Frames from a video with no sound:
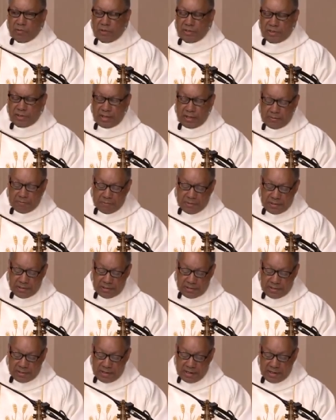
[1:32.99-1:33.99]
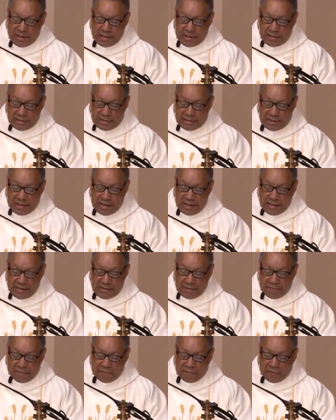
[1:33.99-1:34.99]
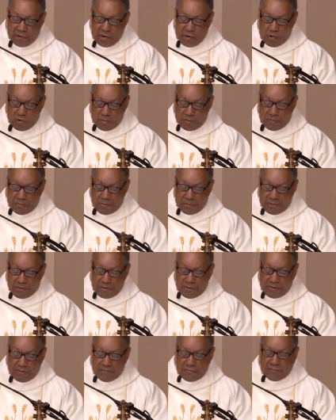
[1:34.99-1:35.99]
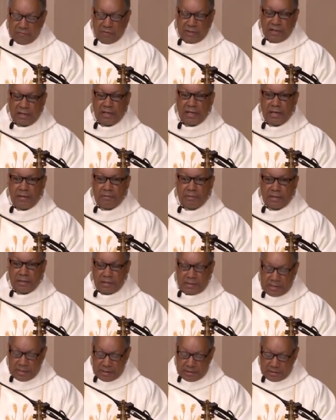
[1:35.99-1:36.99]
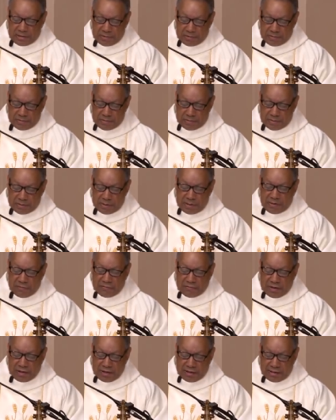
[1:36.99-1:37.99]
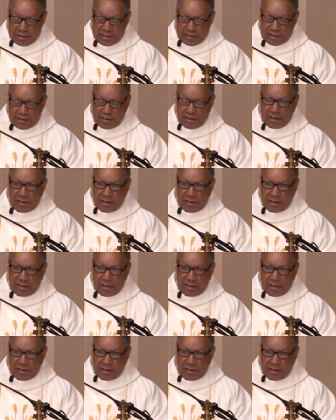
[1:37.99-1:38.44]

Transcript: We celebrate today a sign of hope for the coming kingdom of God.